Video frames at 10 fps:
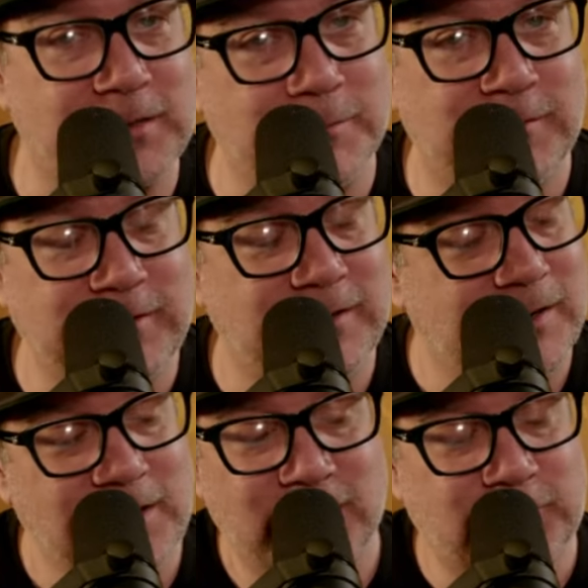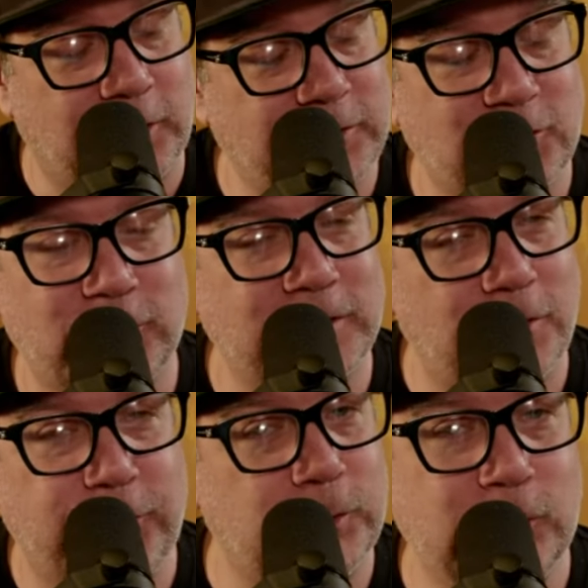of it start to trickle
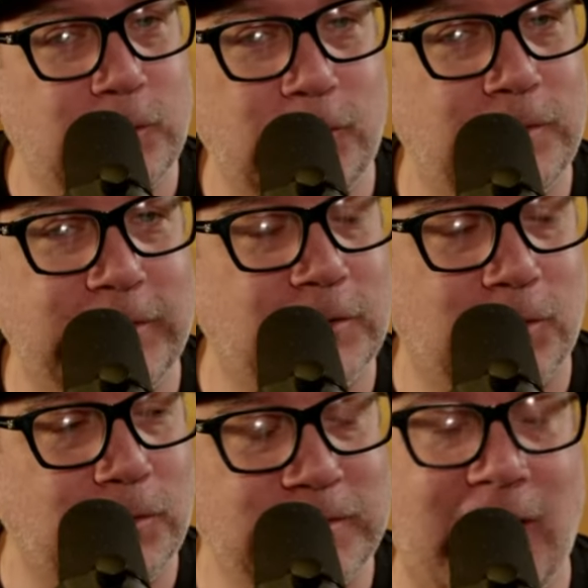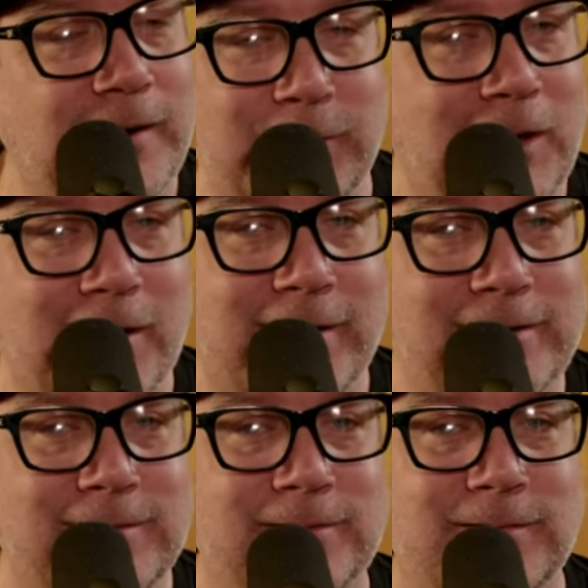through the old
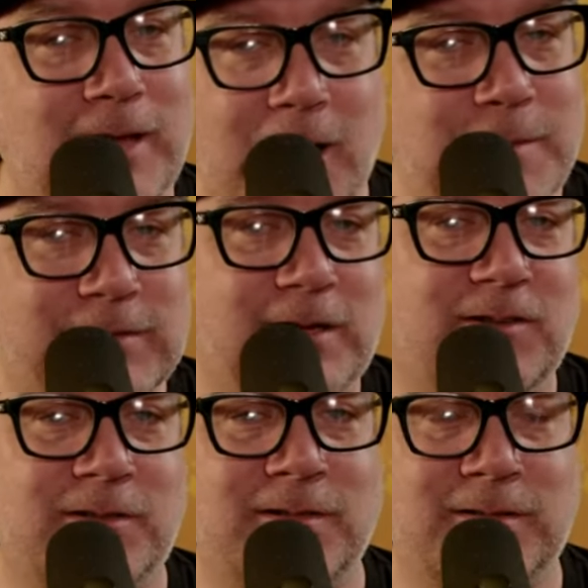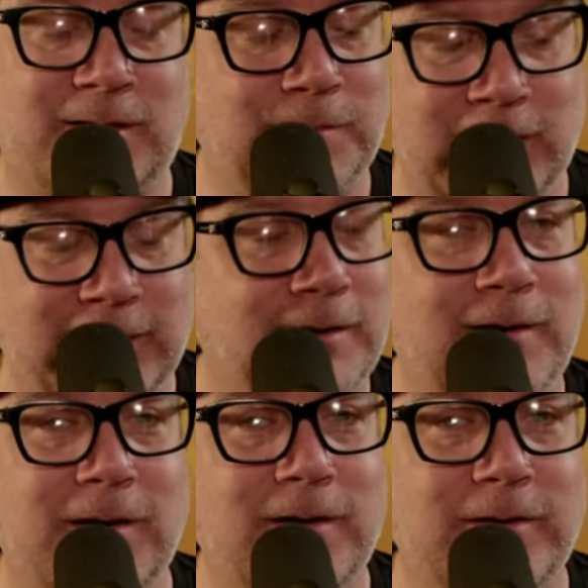timeline and comment sections, and I'm like,
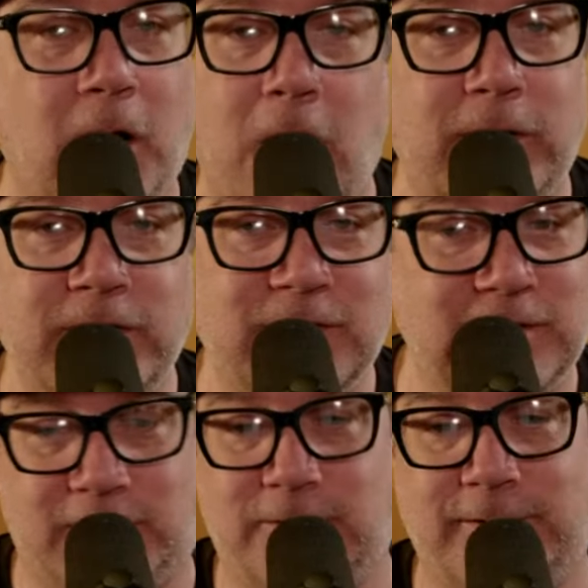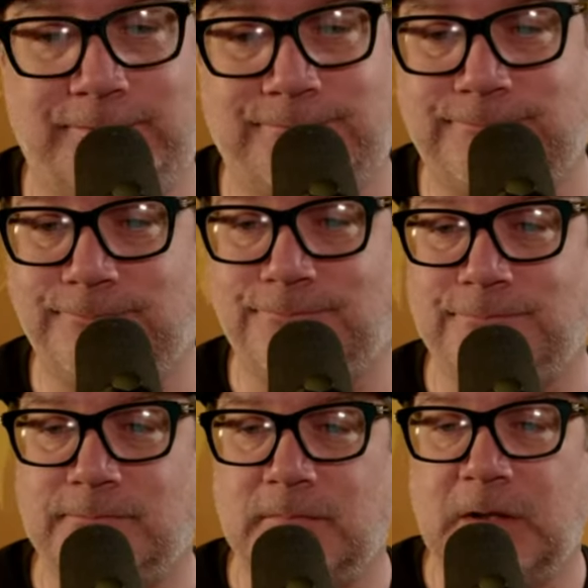y'all are just ignorant.
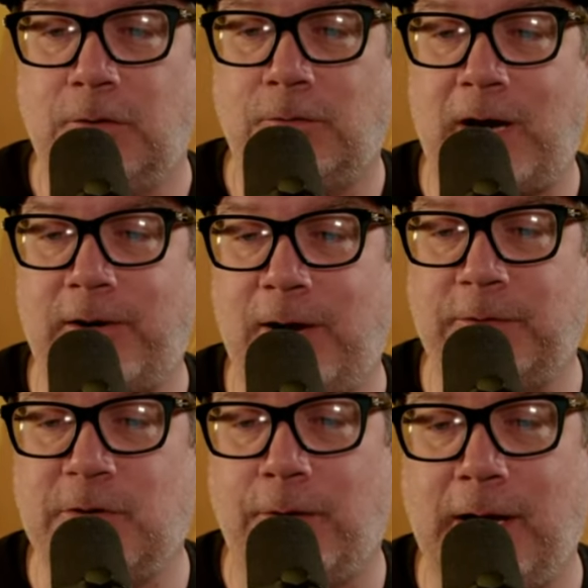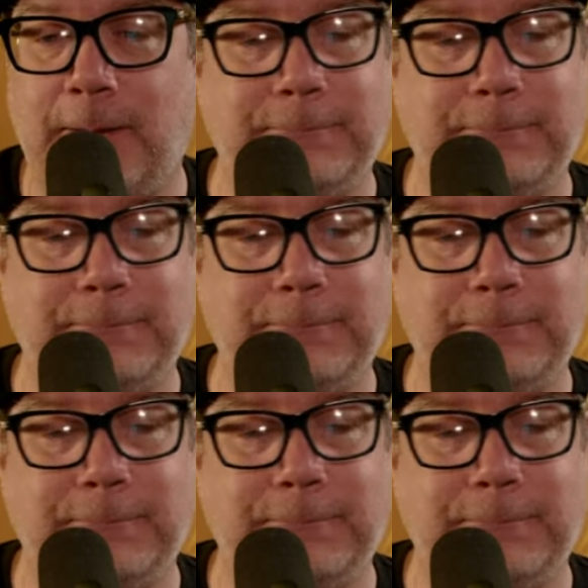Rai, what's going on?